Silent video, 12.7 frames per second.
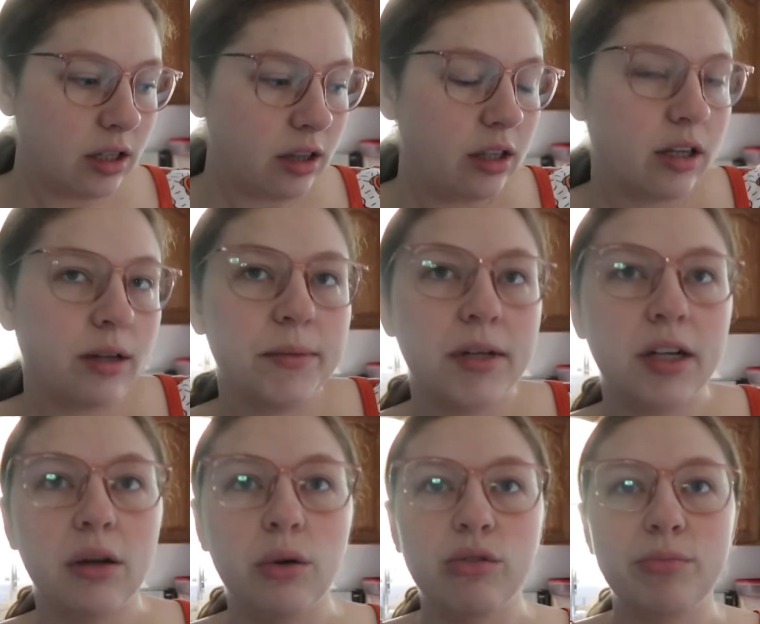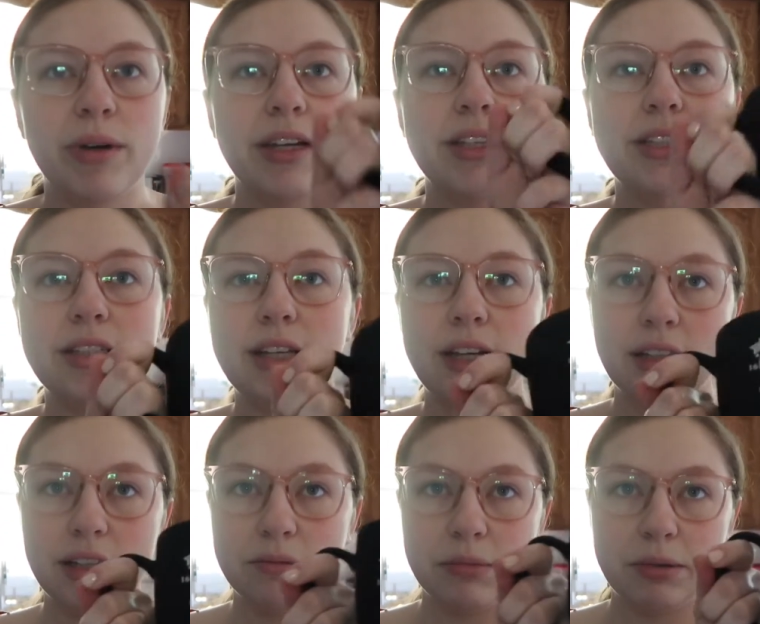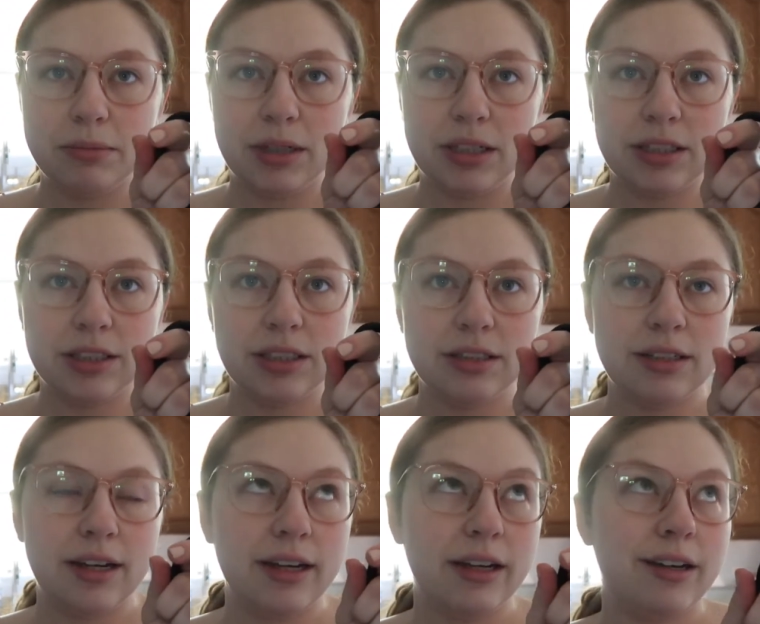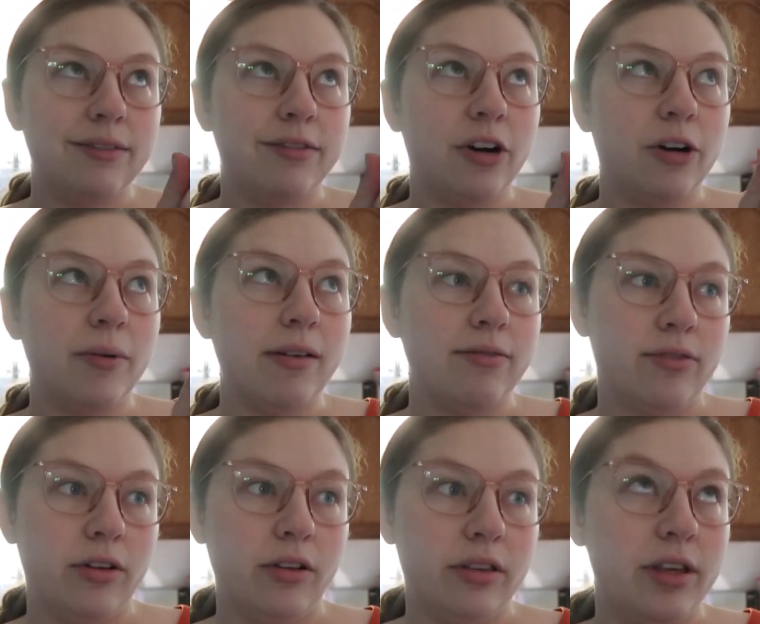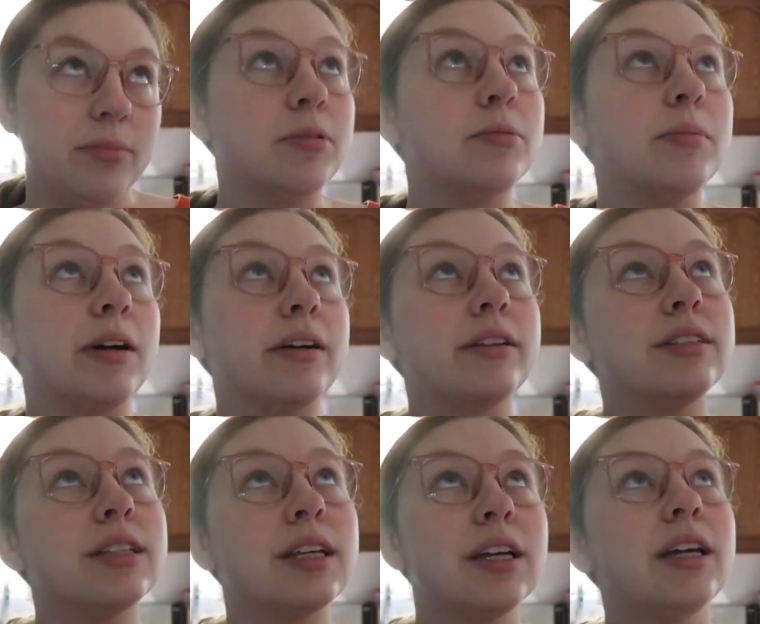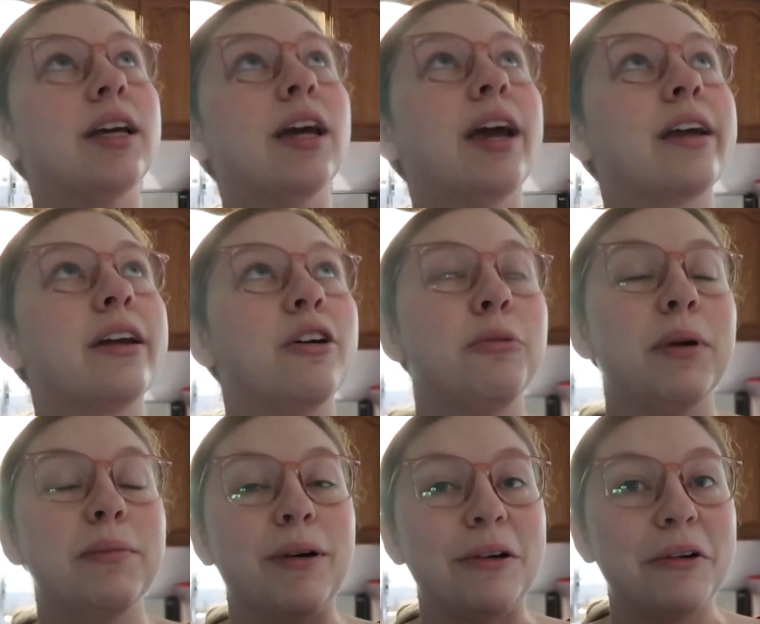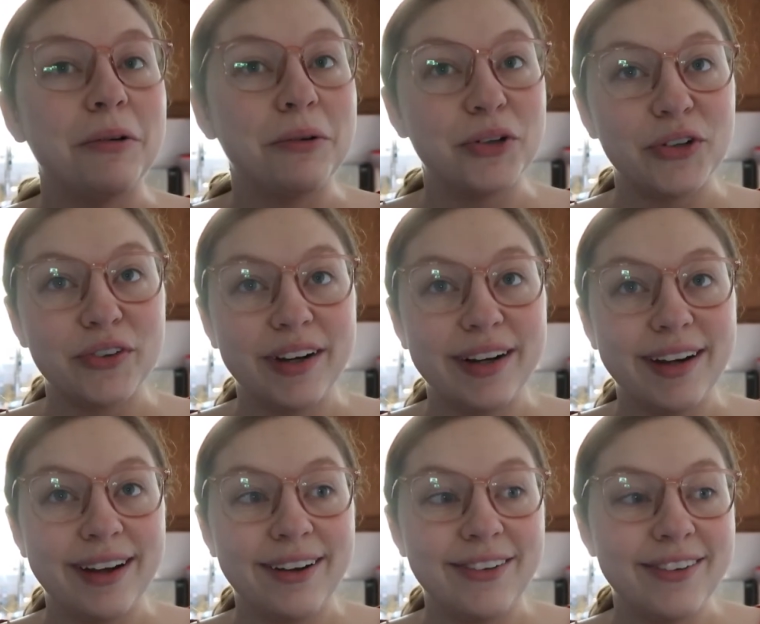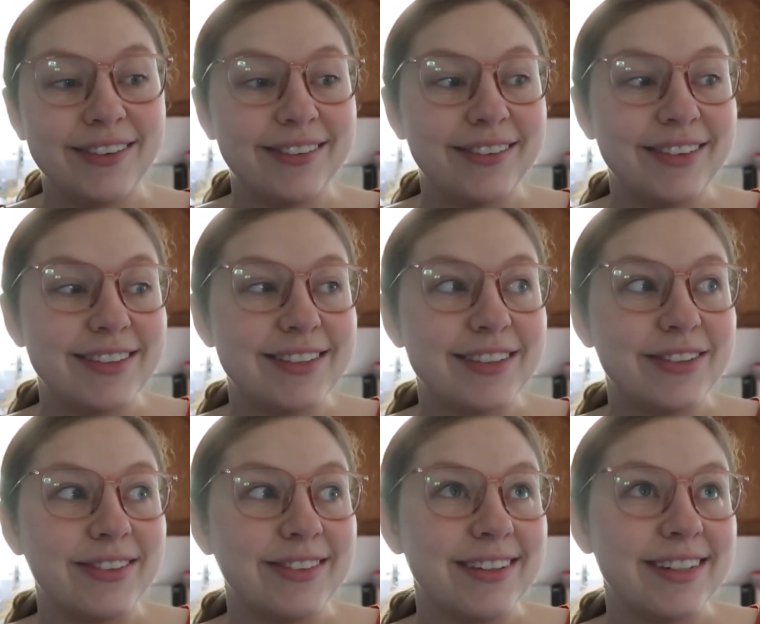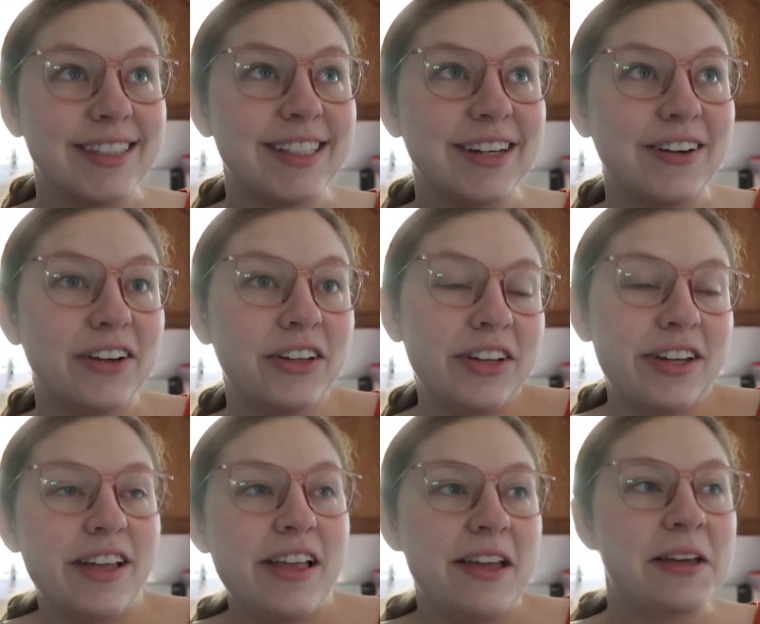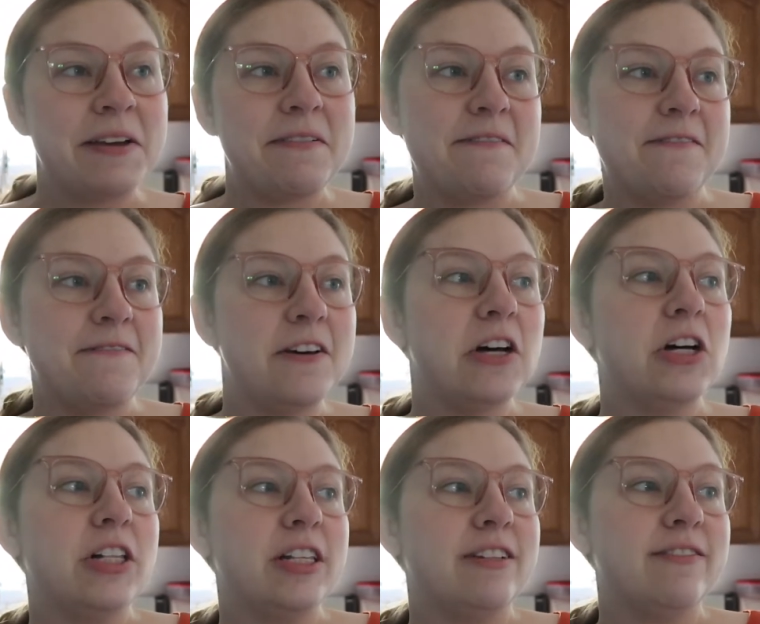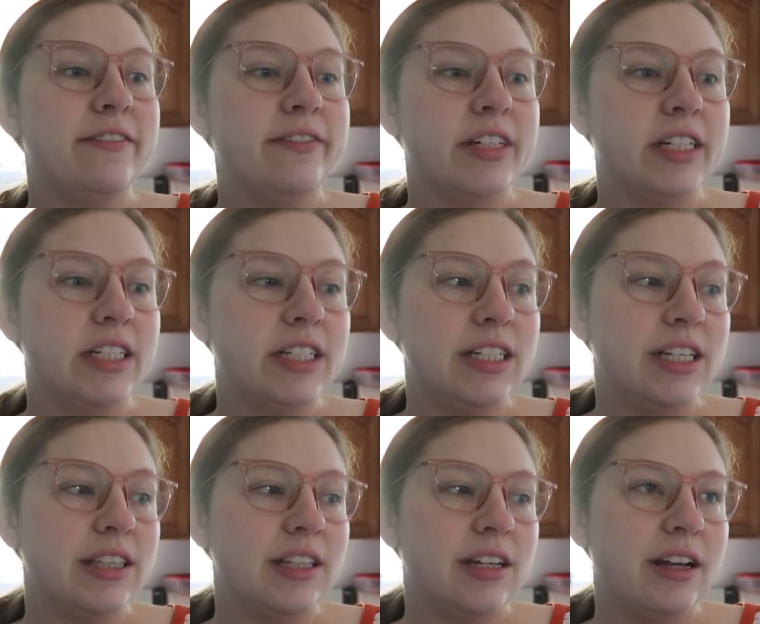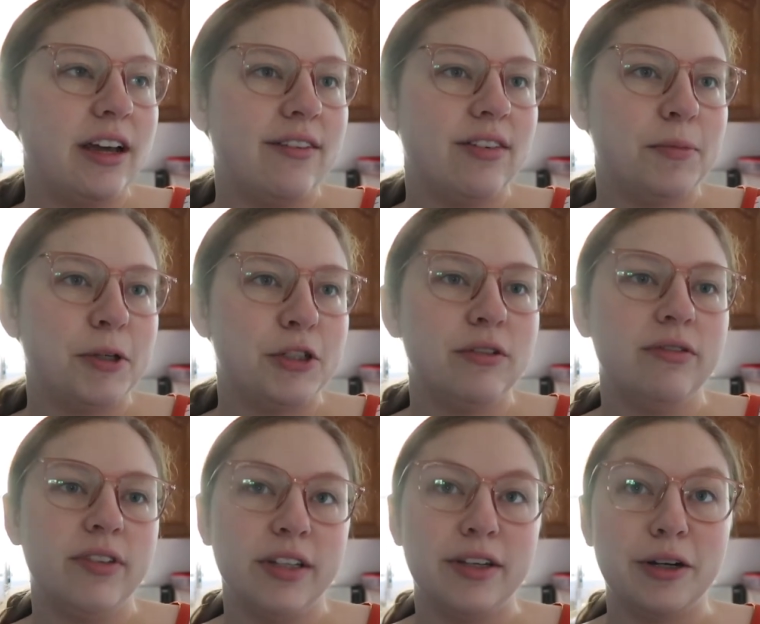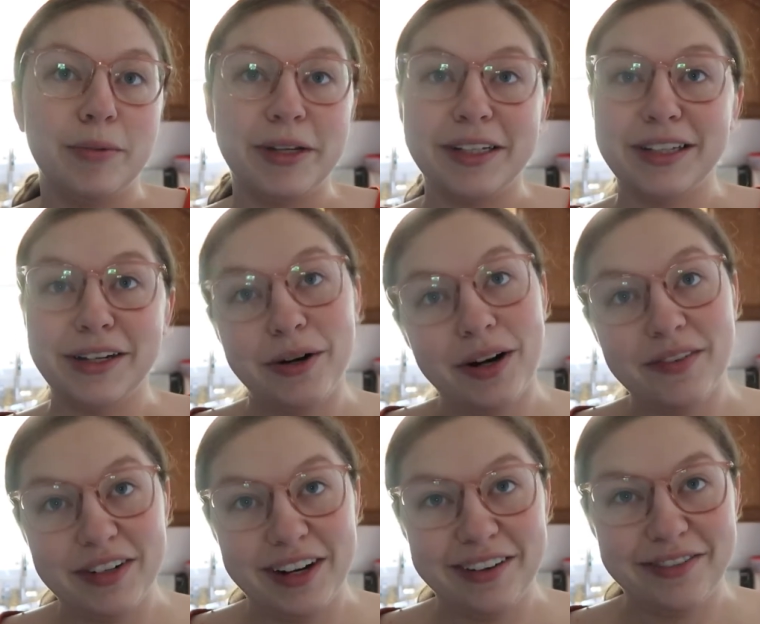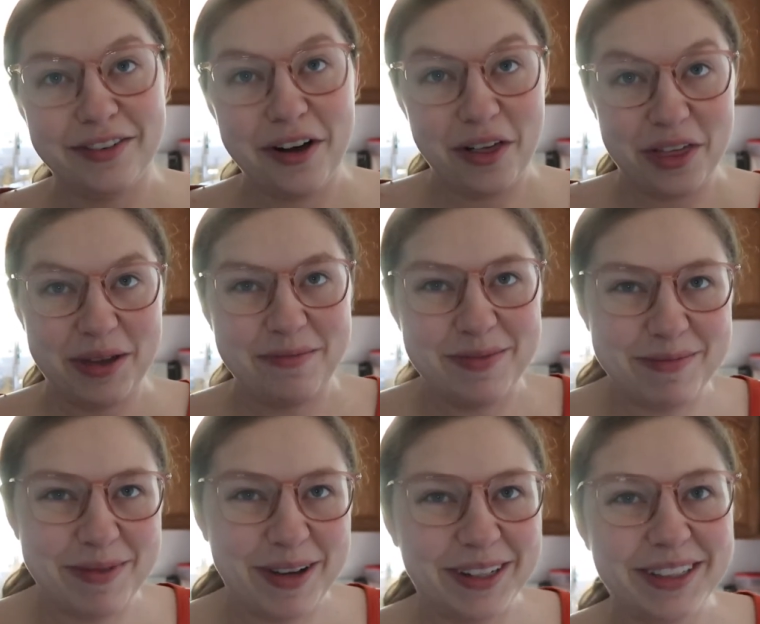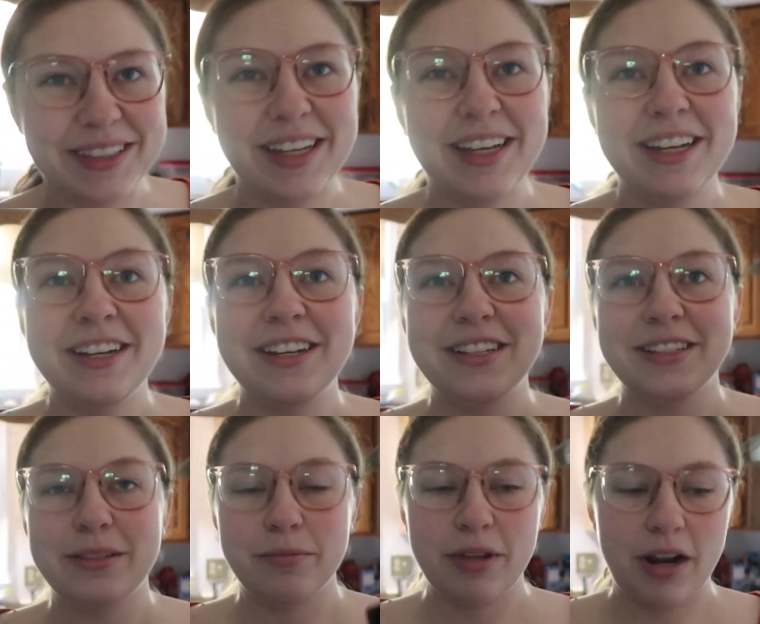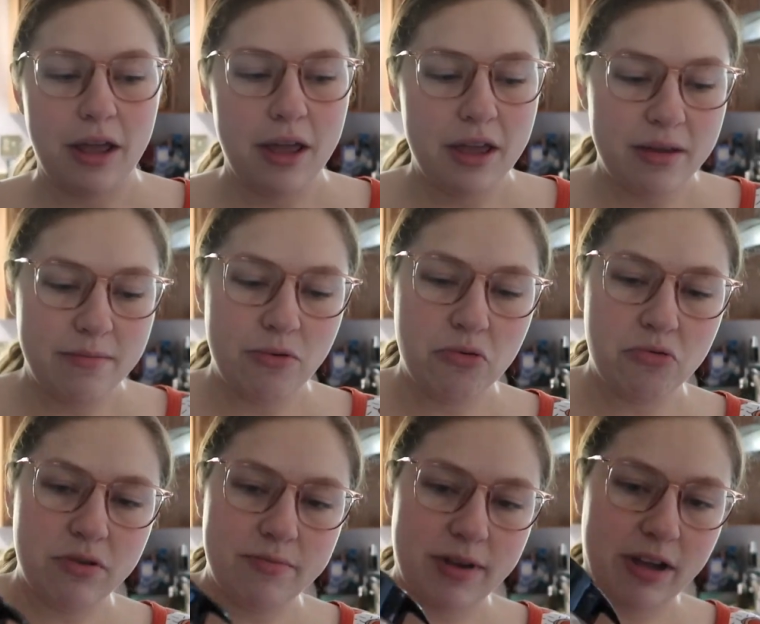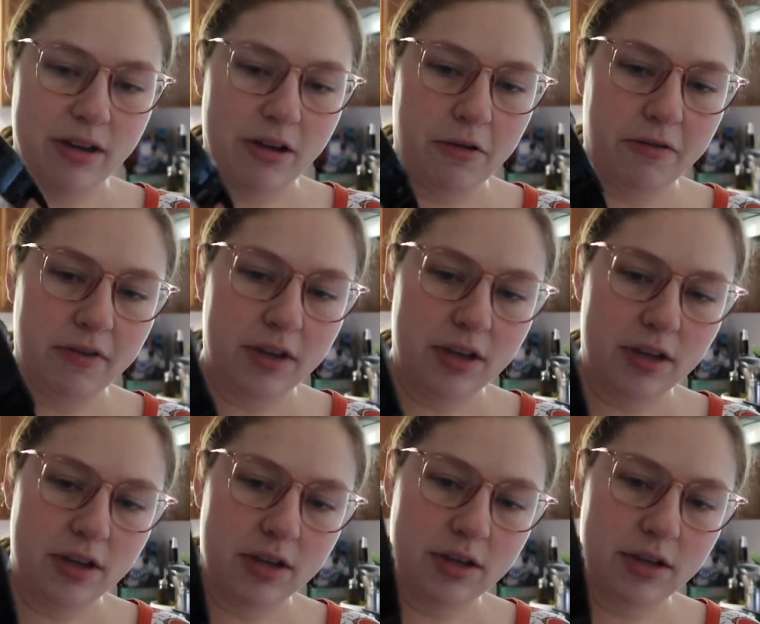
I think I'm gonna go with my Salem mug today. I have all my fall themed mugs hanging on my mug holder right now, so it's all fall and fun. And then I have a bunch of filler because I don't have enough fall themed mugs, so I'm gonna pour my coffee.